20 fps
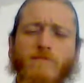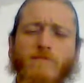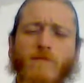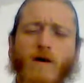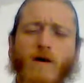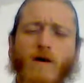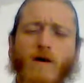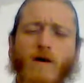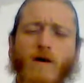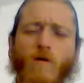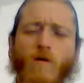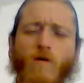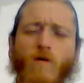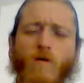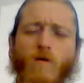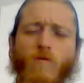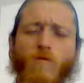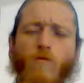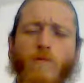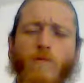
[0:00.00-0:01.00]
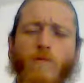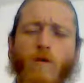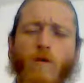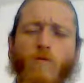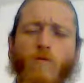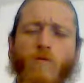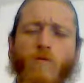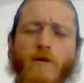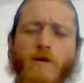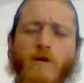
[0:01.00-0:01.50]

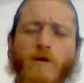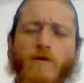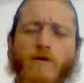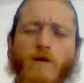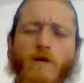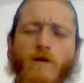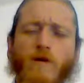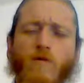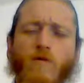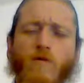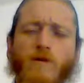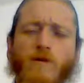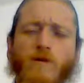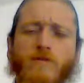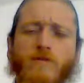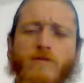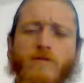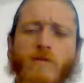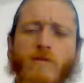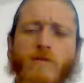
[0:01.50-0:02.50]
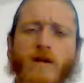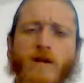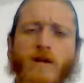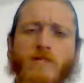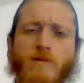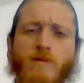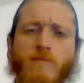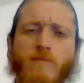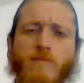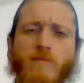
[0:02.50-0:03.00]
woman who's immodest
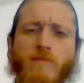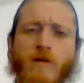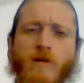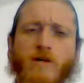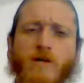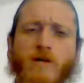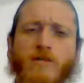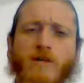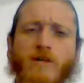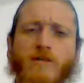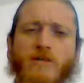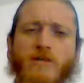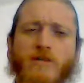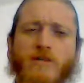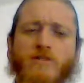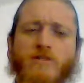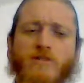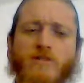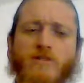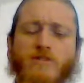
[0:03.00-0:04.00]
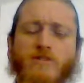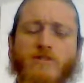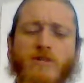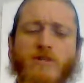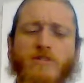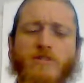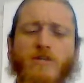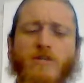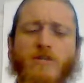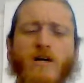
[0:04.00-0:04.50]
in public, she
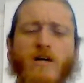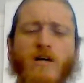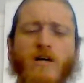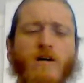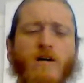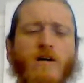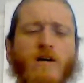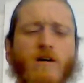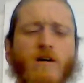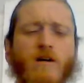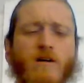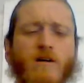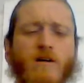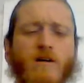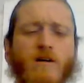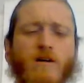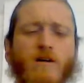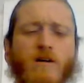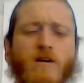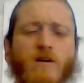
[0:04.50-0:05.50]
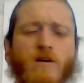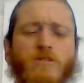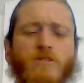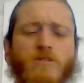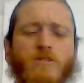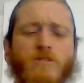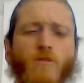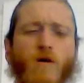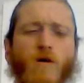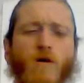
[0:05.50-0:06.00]

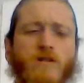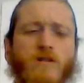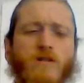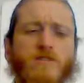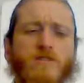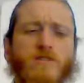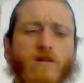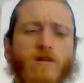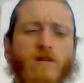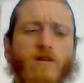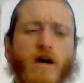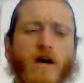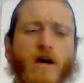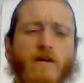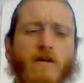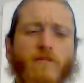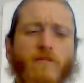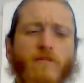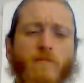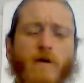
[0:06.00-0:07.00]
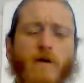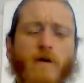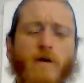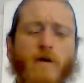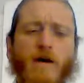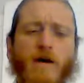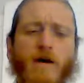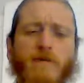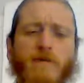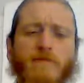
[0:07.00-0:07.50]
wants the light of her
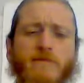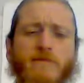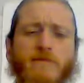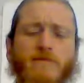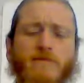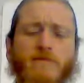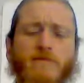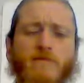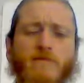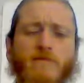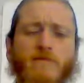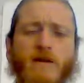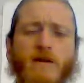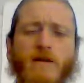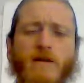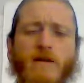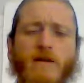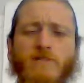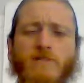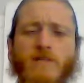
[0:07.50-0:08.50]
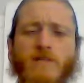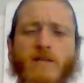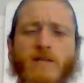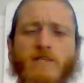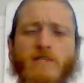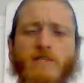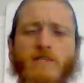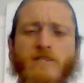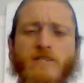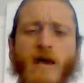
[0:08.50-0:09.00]
man, right? And she
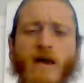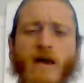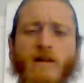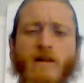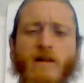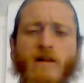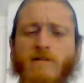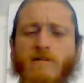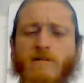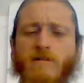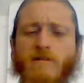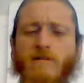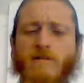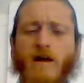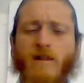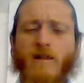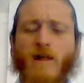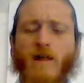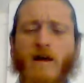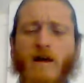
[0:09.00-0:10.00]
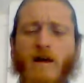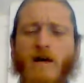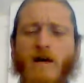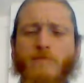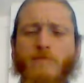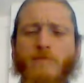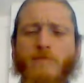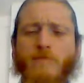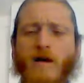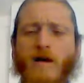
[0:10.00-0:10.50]
just can't, it's not lined
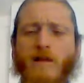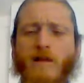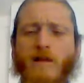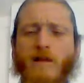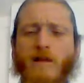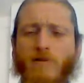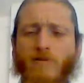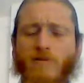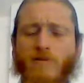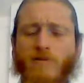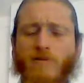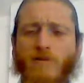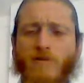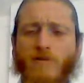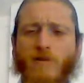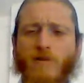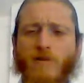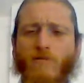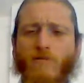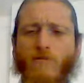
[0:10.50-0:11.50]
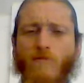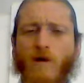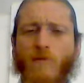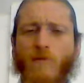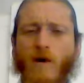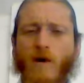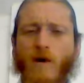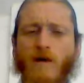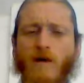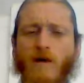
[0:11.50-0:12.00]
up to kind of do it the right
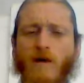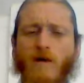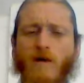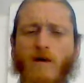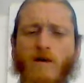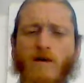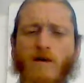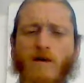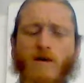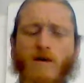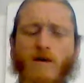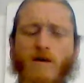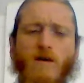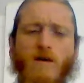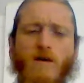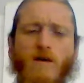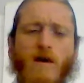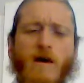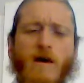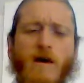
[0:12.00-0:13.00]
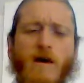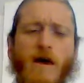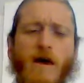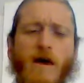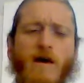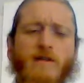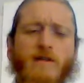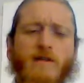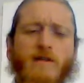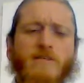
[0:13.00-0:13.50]
way.
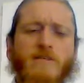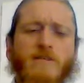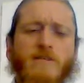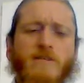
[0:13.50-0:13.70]
And